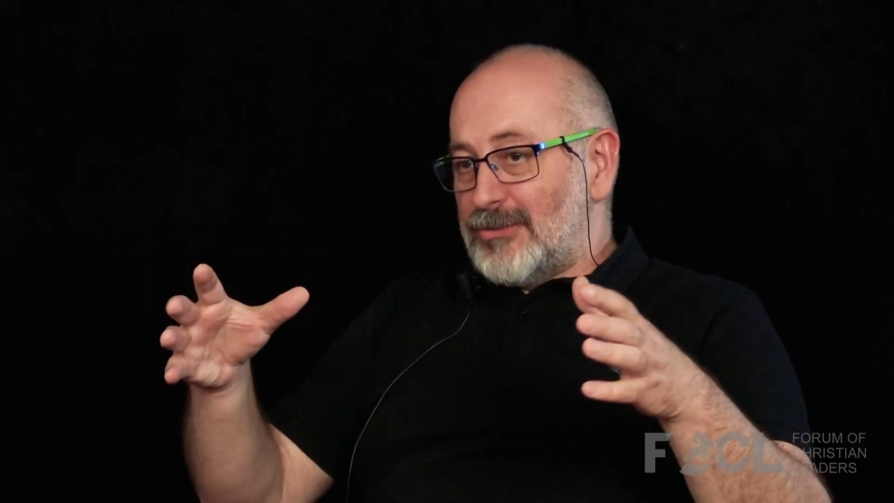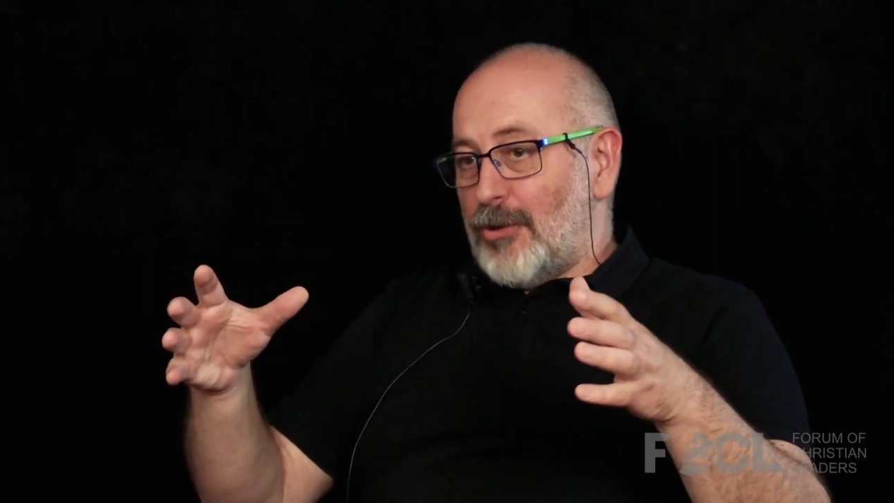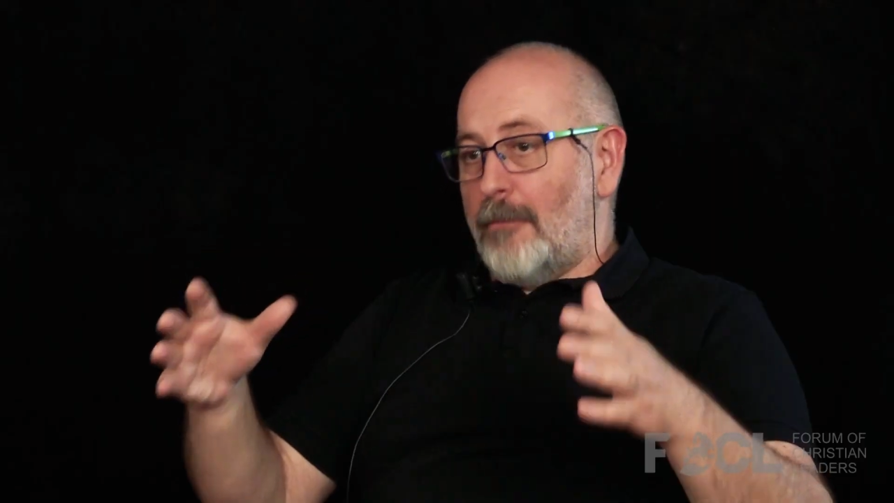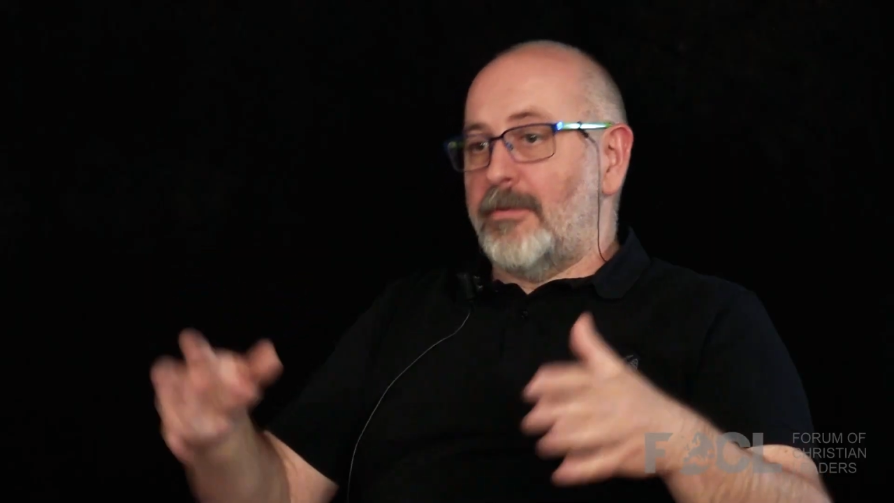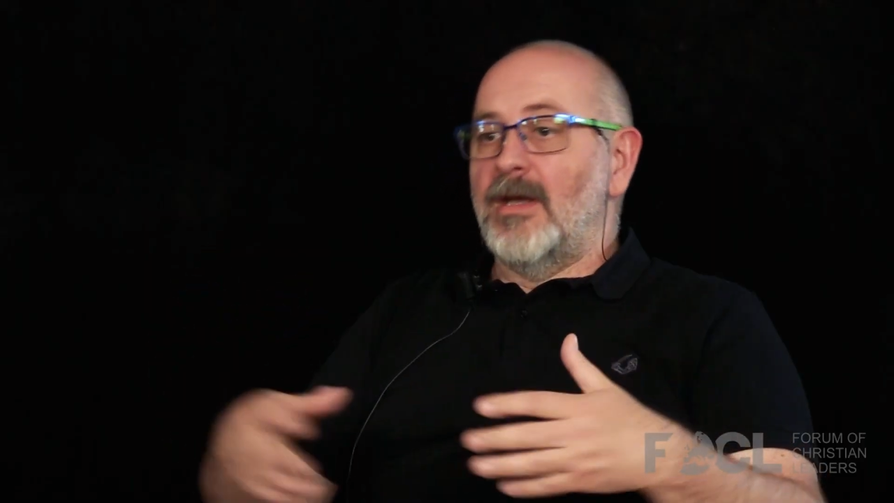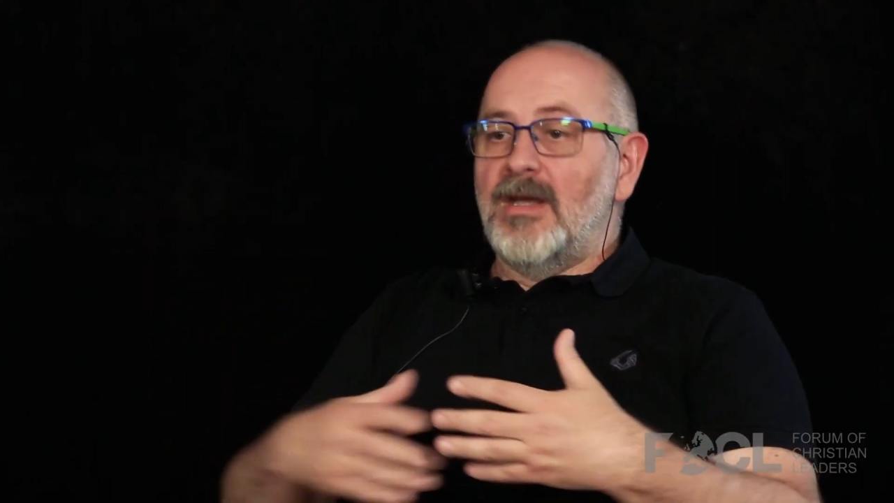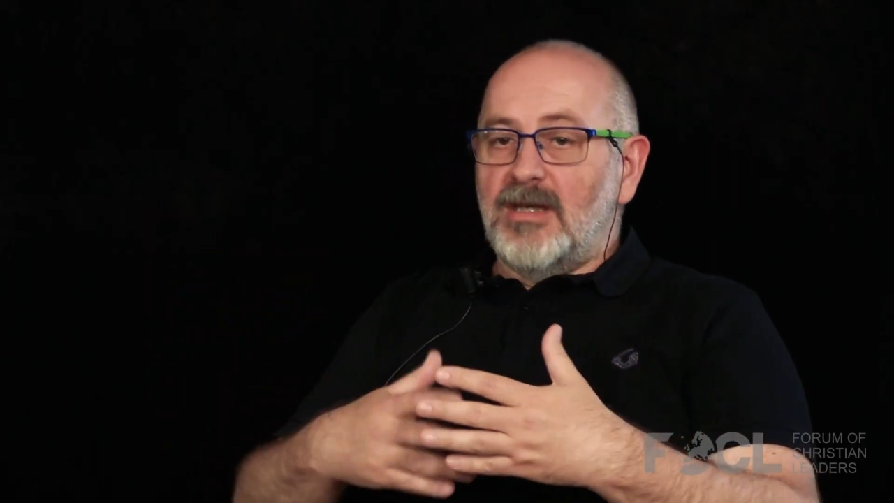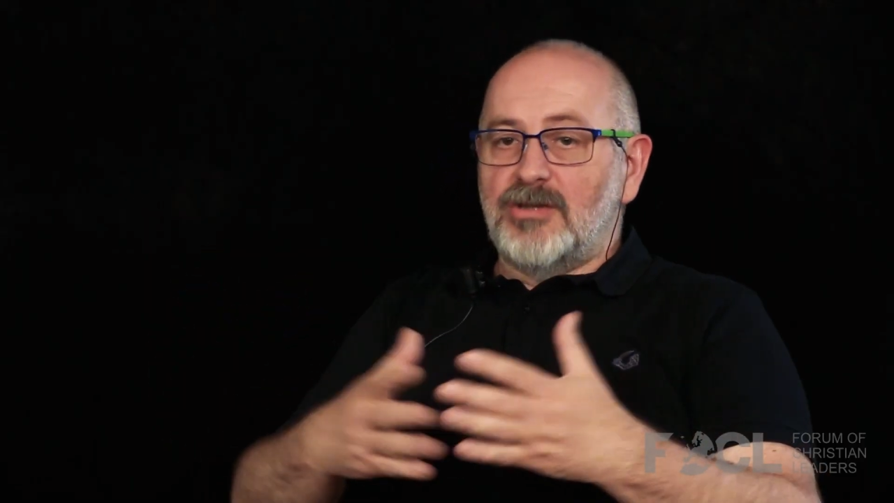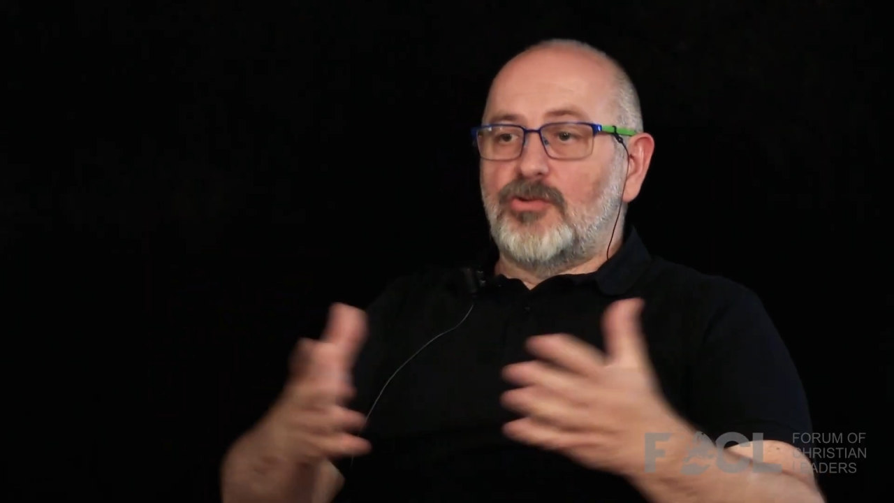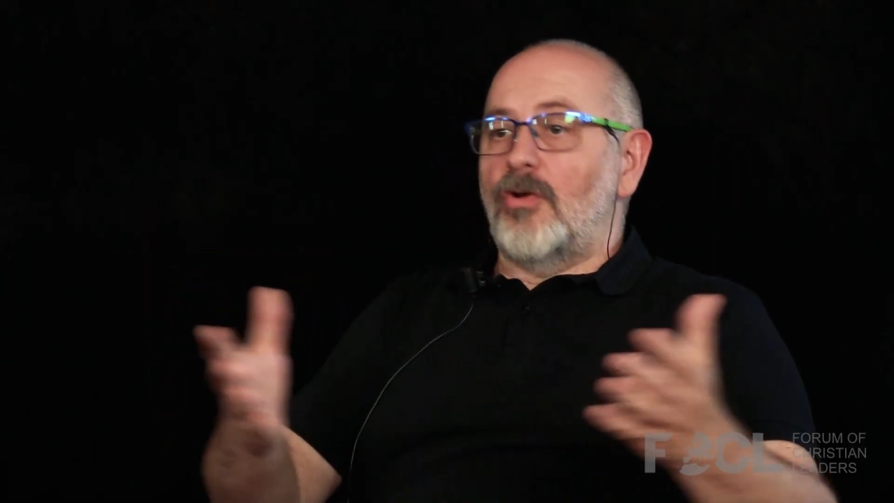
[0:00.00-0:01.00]
top
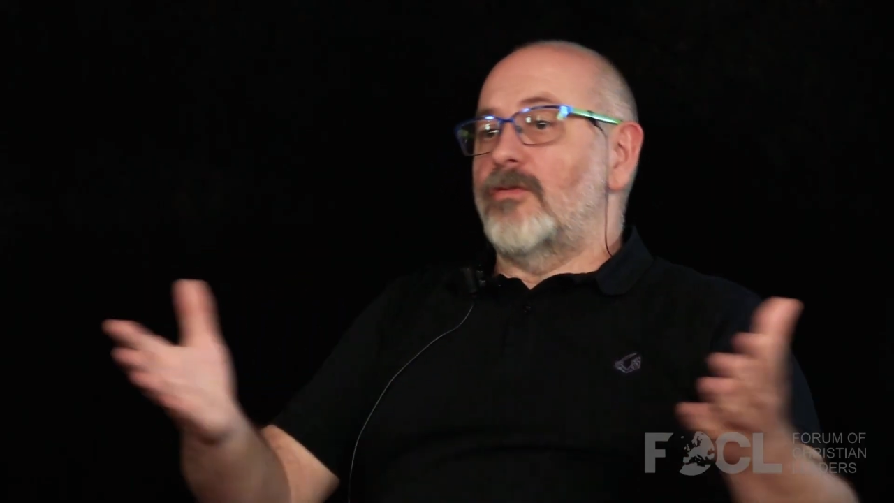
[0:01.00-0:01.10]
is all